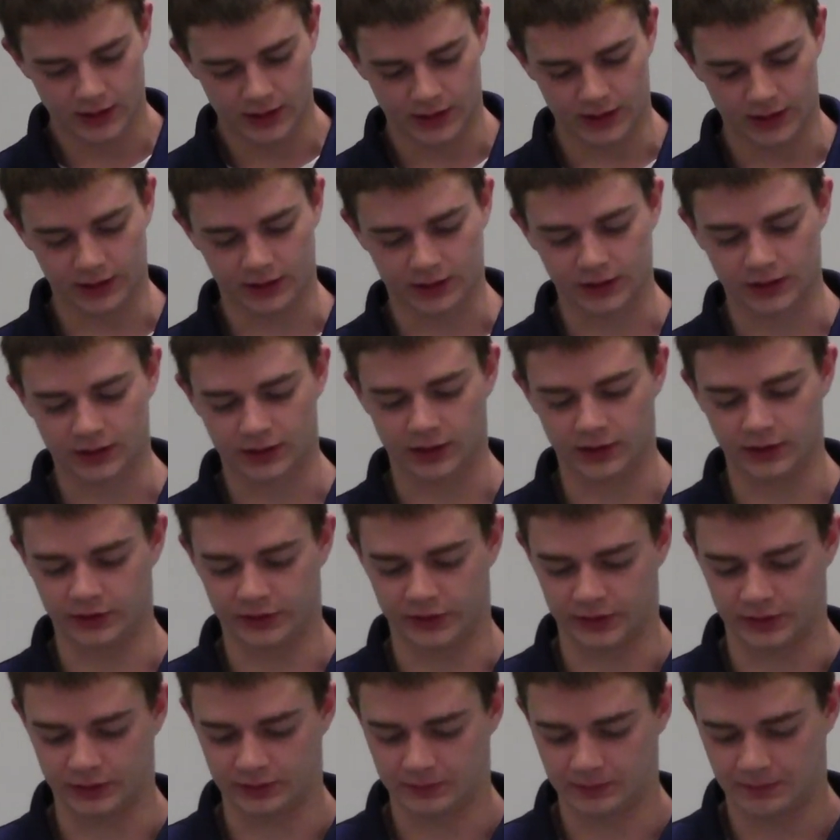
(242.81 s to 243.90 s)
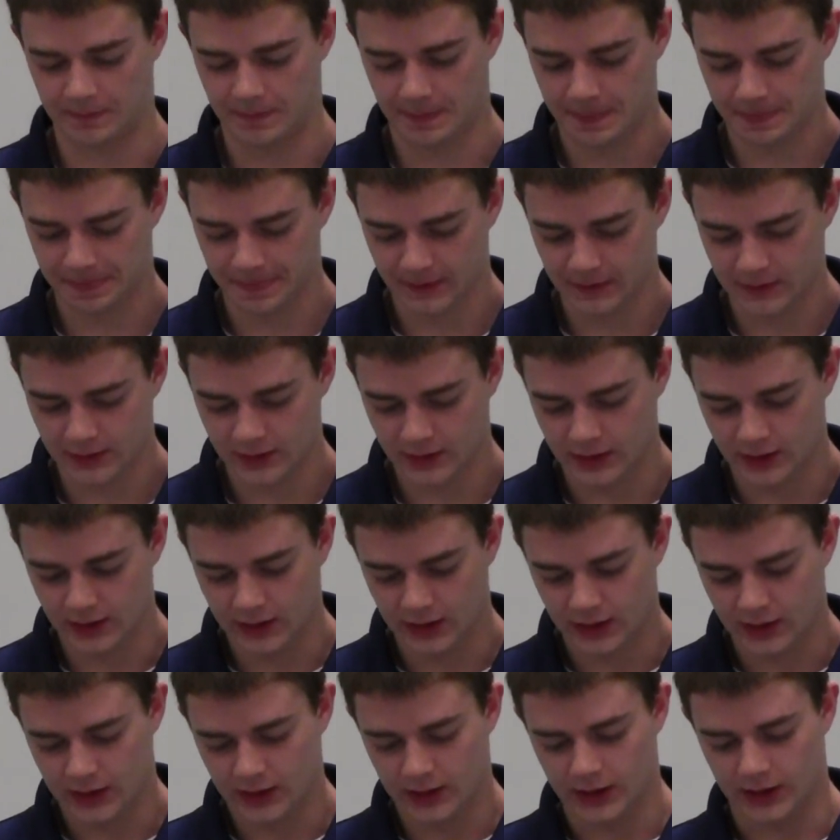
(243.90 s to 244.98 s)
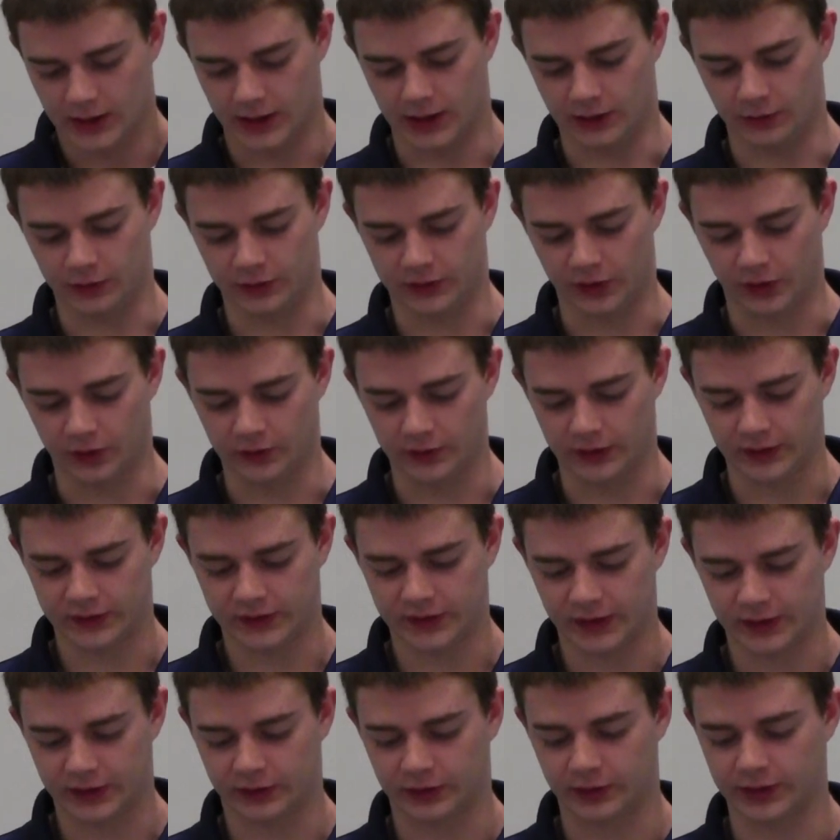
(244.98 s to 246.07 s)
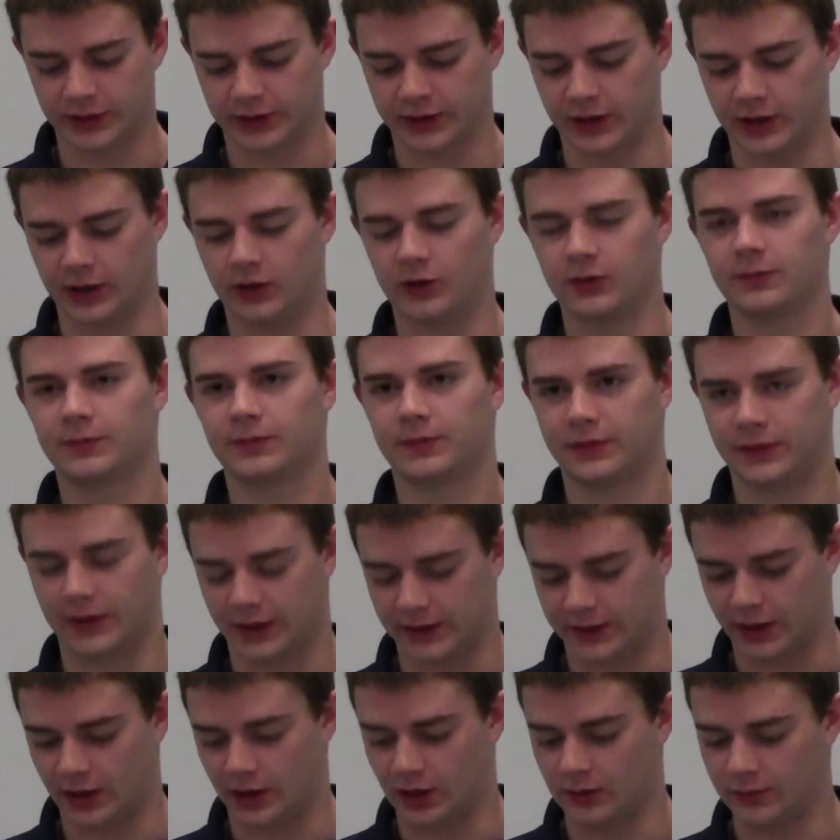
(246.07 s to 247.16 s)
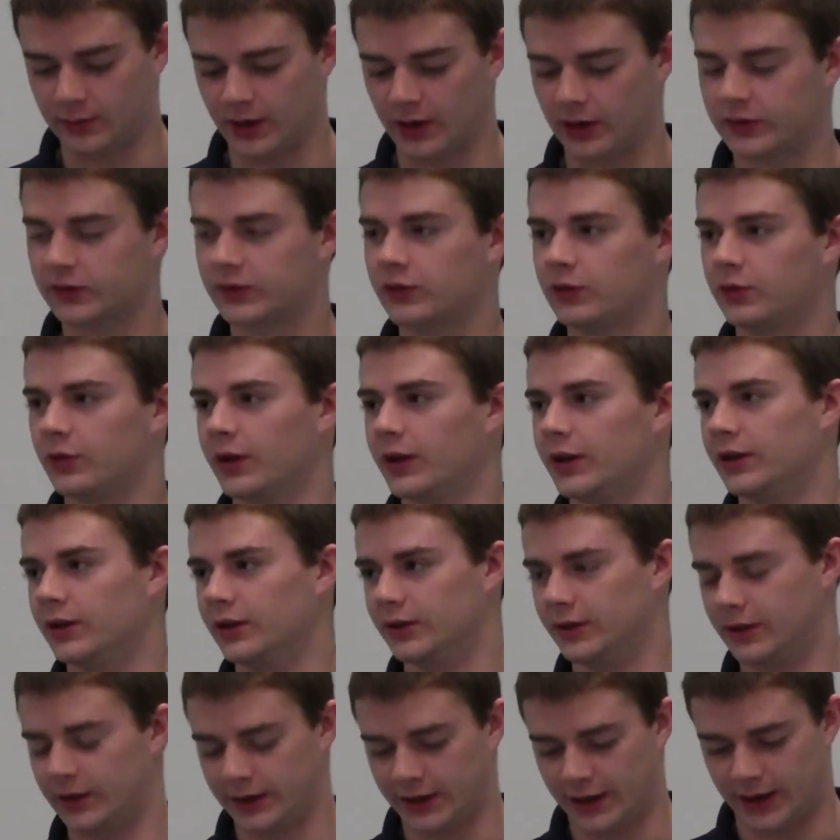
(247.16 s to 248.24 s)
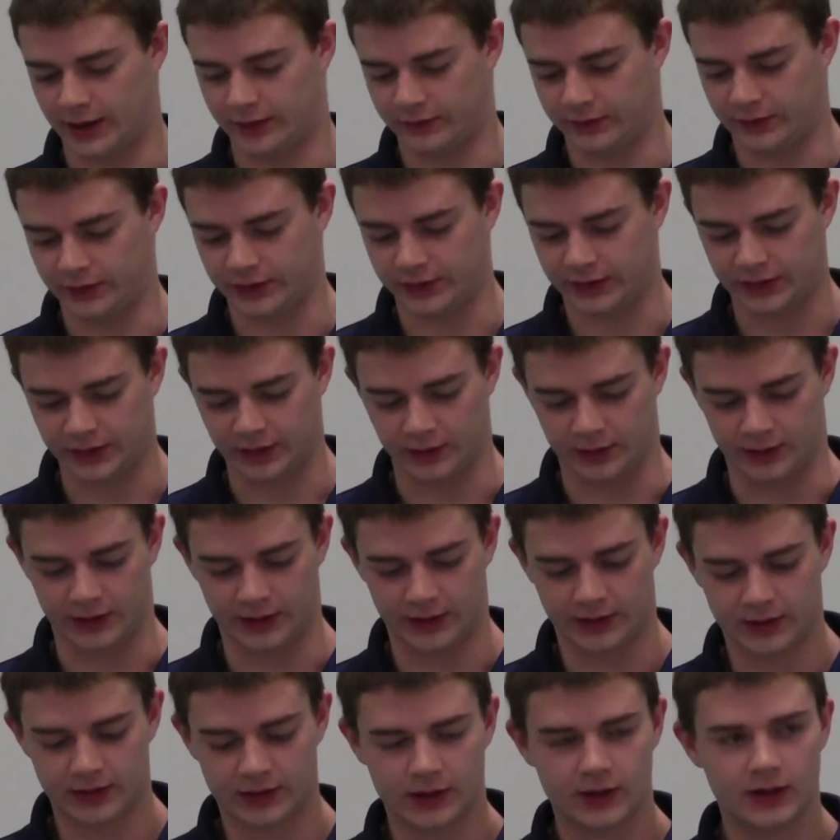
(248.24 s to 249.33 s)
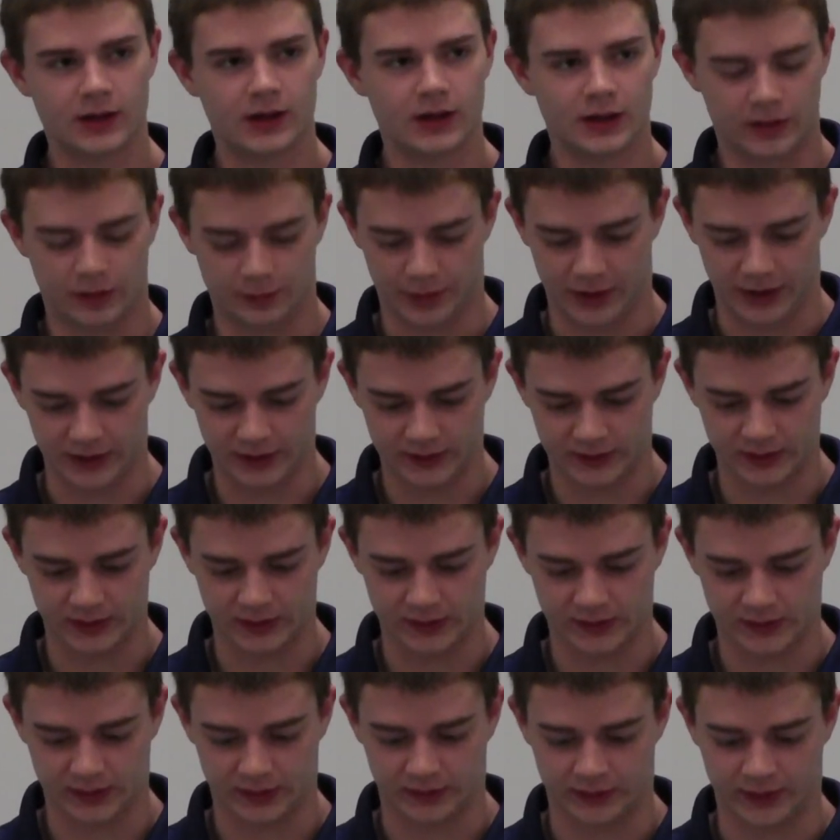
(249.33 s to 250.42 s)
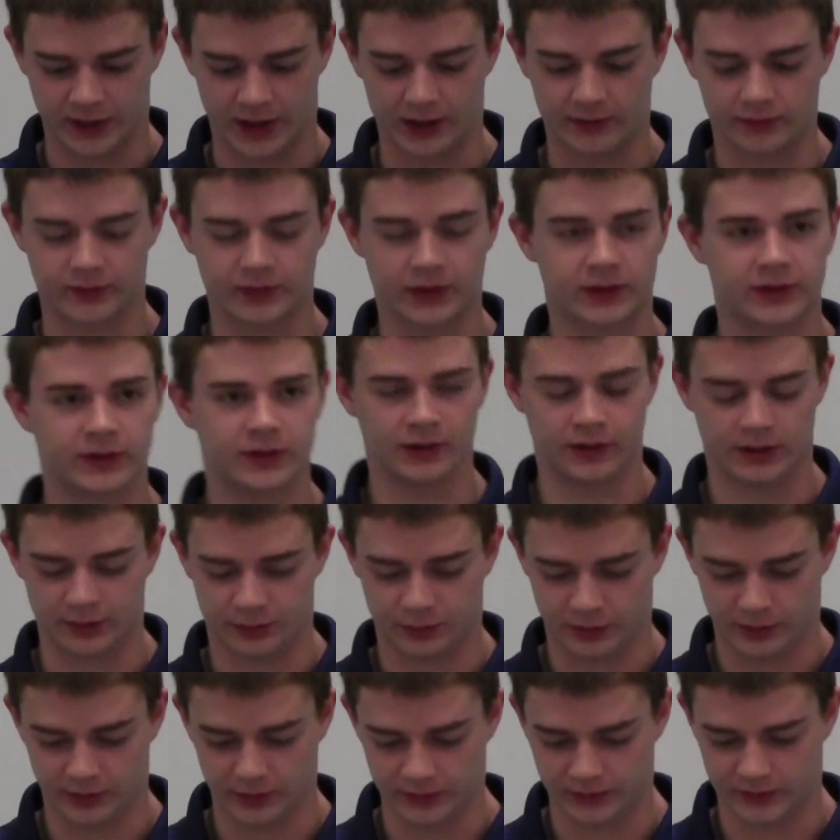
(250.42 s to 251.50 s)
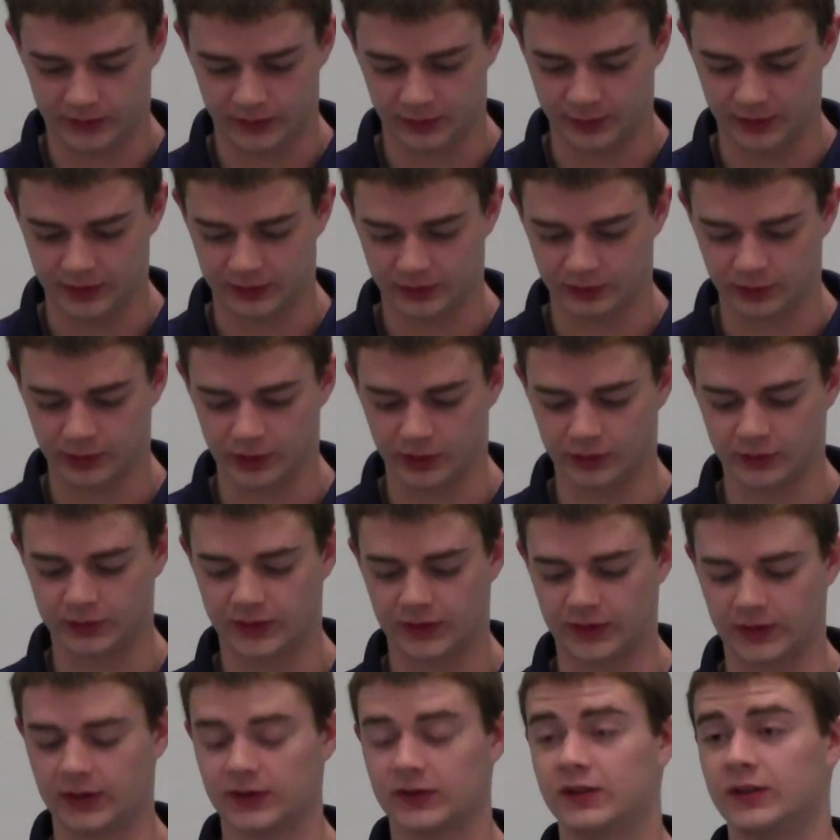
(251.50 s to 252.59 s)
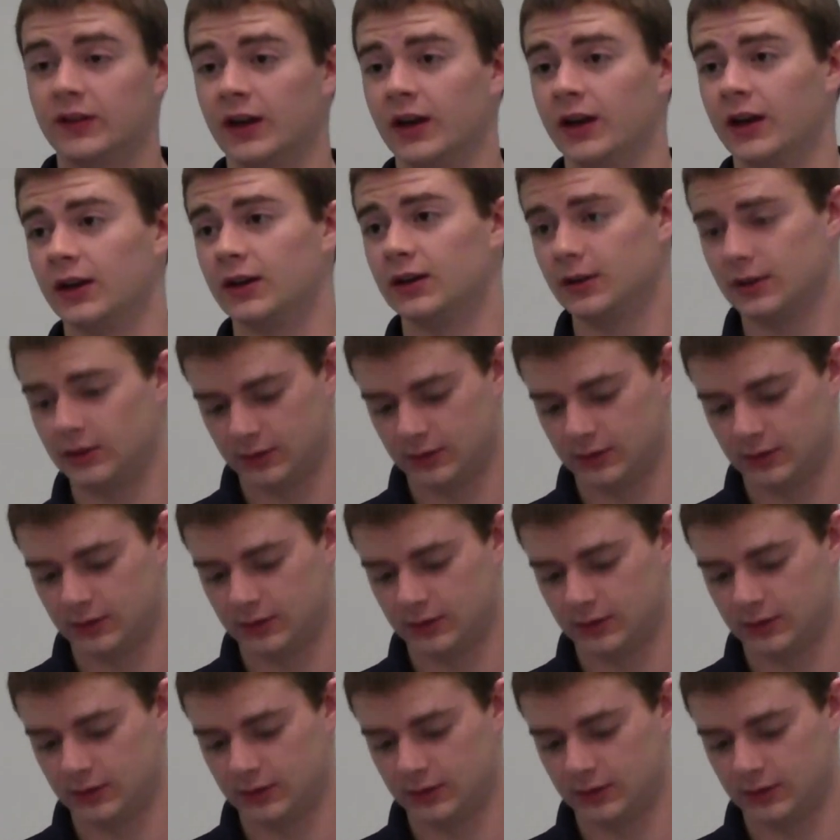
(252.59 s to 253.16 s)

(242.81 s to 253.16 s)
In conclusion, it was over a century ago that Karl Marx created the conflict theory. The basis of conflict theory proves to be true to this day.